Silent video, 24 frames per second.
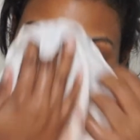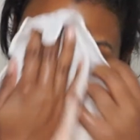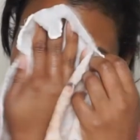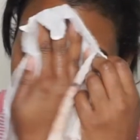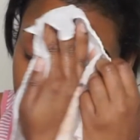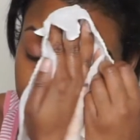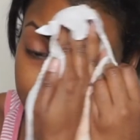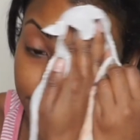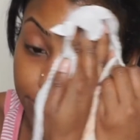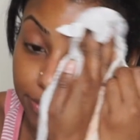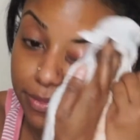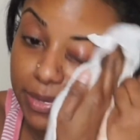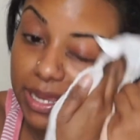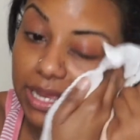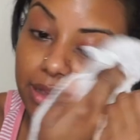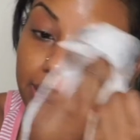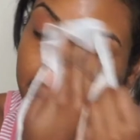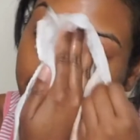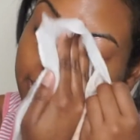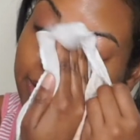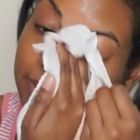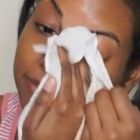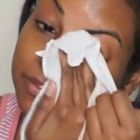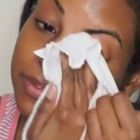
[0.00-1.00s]
your
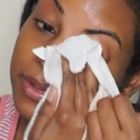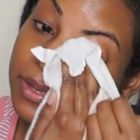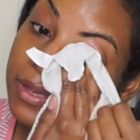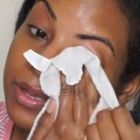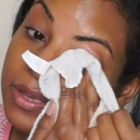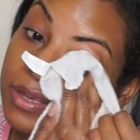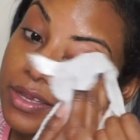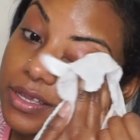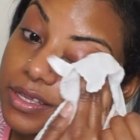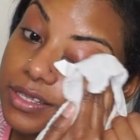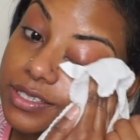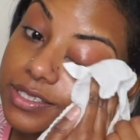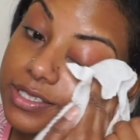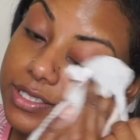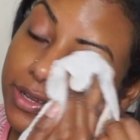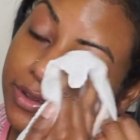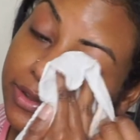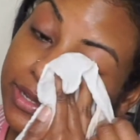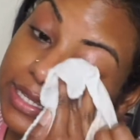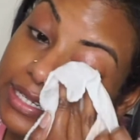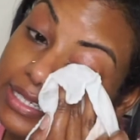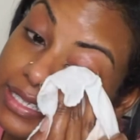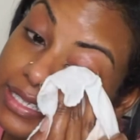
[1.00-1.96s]
makeup. So it